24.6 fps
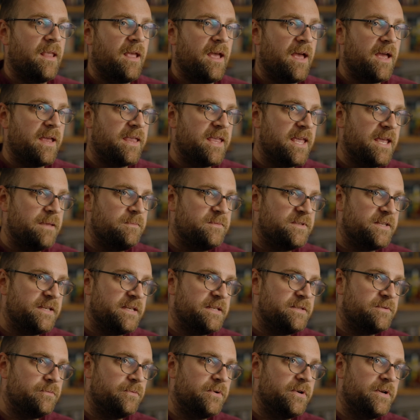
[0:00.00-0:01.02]
I came to
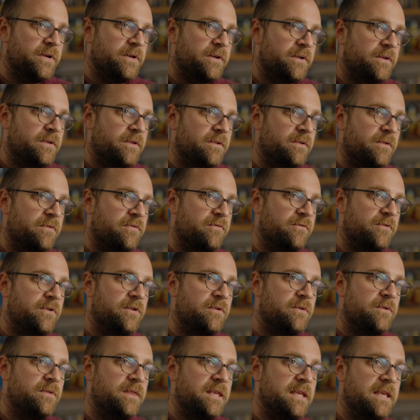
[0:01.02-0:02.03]
his work
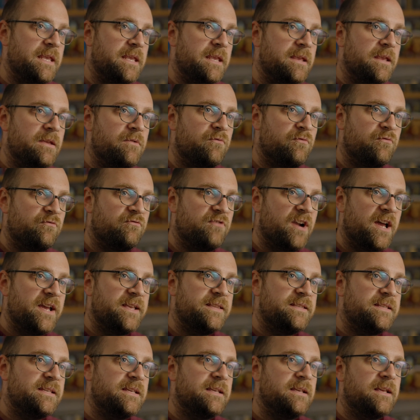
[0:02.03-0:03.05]
through the
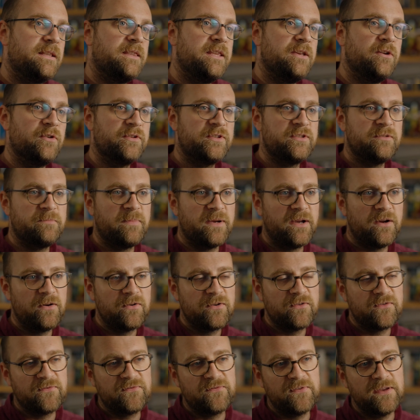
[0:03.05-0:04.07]
writing and the
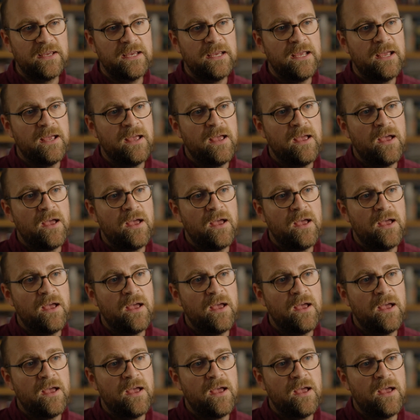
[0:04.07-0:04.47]
autobiography